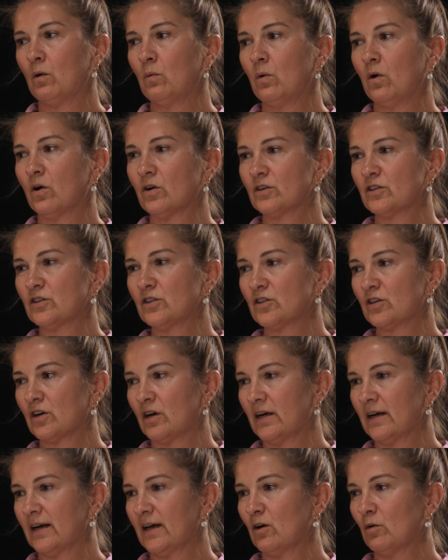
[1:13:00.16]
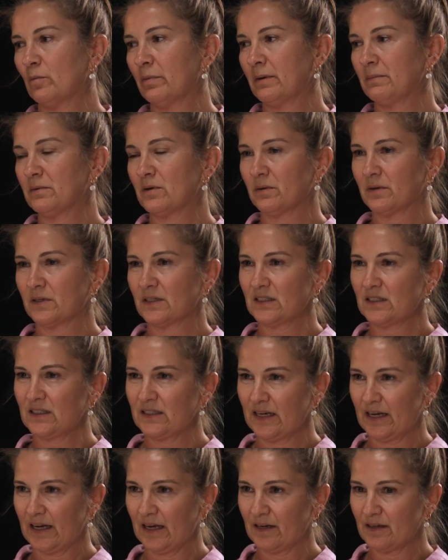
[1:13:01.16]
want to try and help people to
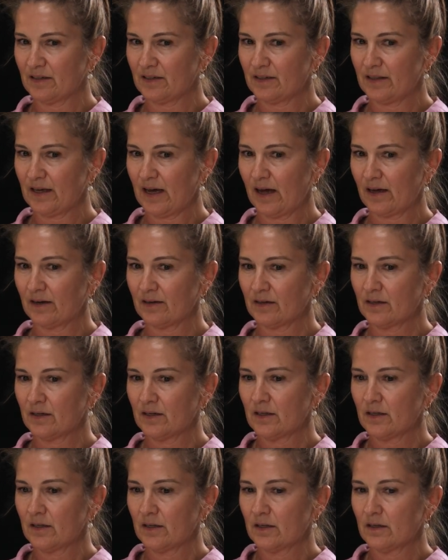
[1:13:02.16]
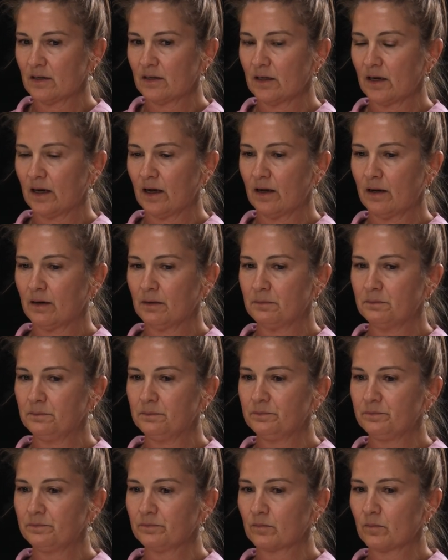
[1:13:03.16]
understand that
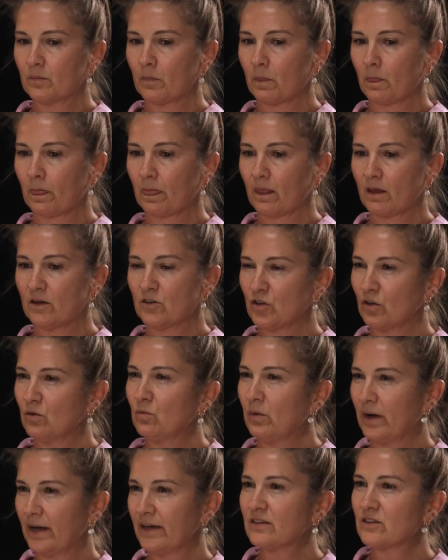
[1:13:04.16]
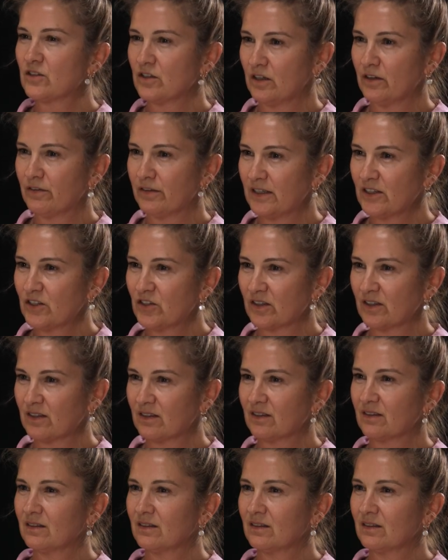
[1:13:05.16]
don't wait till you're injured.